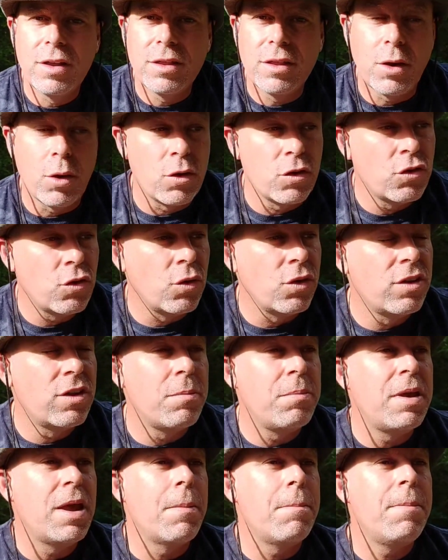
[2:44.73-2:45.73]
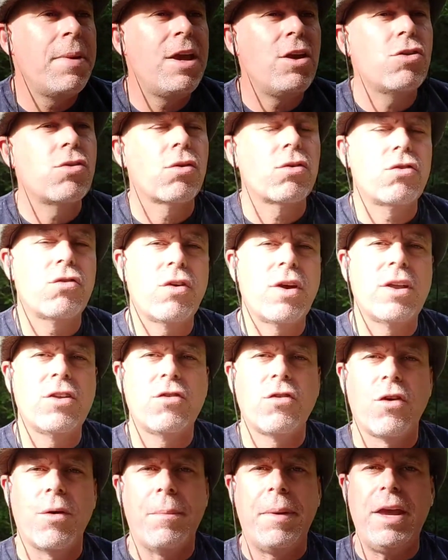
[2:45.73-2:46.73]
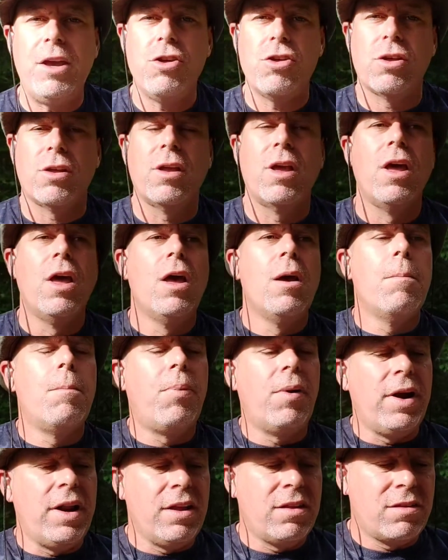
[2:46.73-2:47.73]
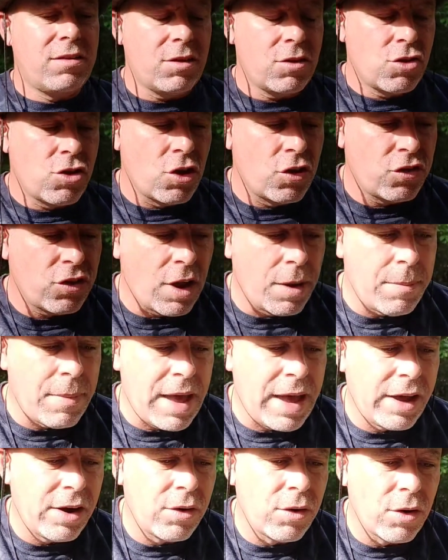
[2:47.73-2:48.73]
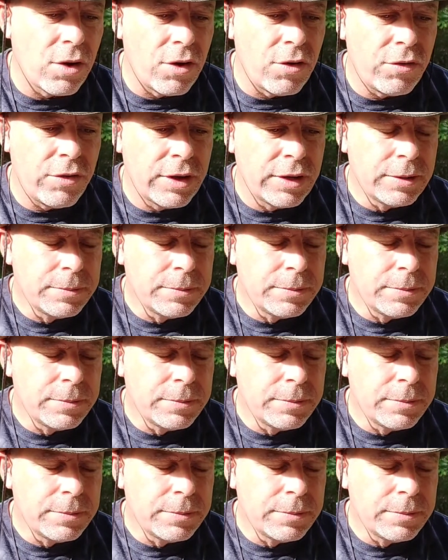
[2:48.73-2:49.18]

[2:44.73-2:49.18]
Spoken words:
There is going to be a major transformation, but it's just a matter of